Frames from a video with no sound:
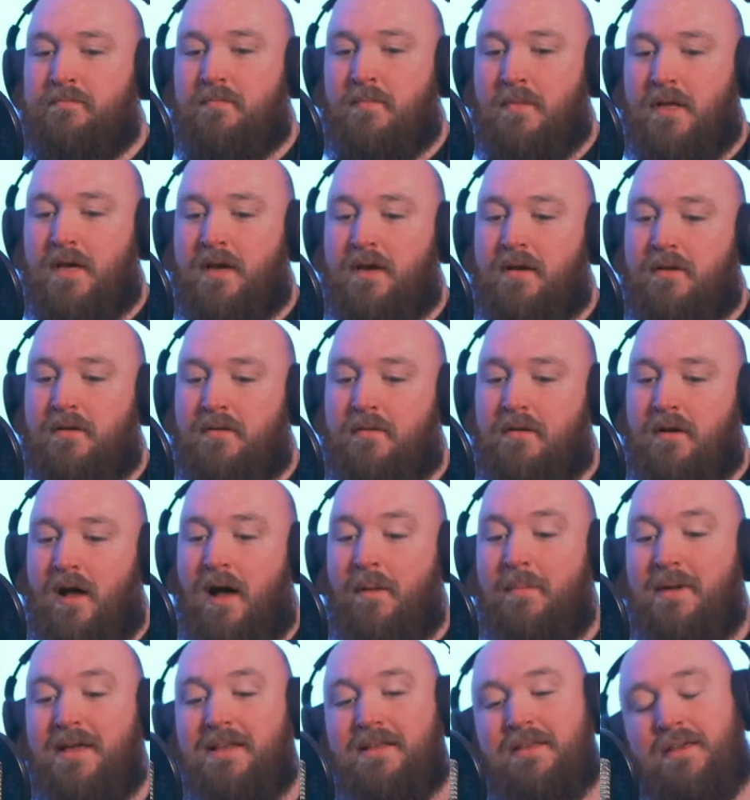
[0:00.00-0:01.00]
Yeah,
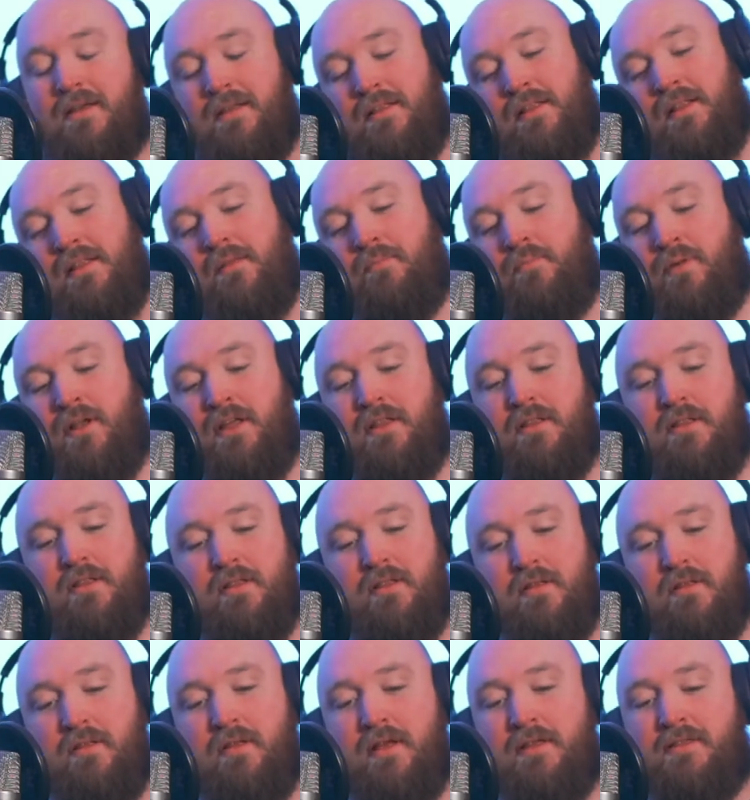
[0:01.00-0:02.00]
I mean, put
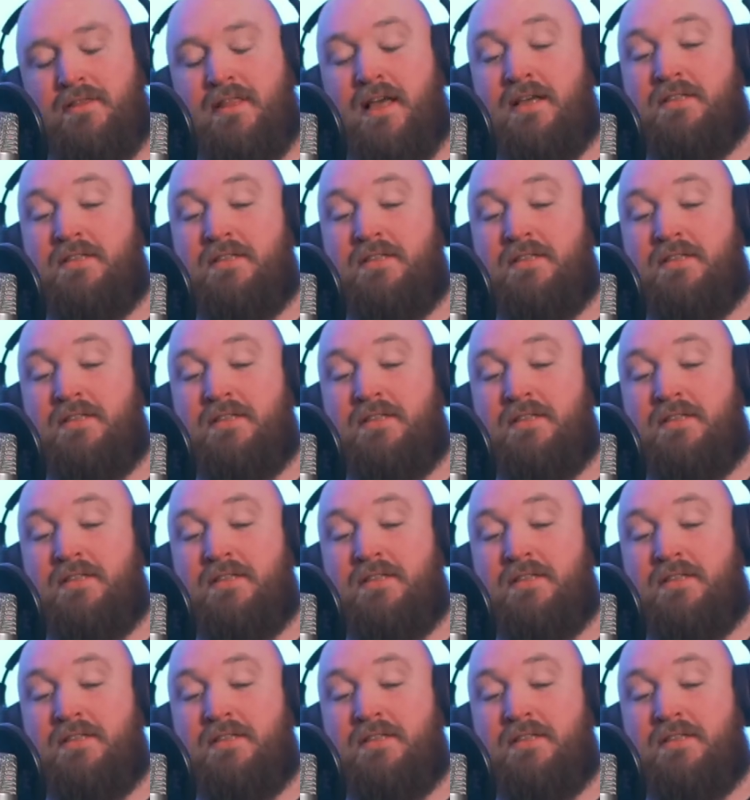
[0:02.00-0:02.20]
it.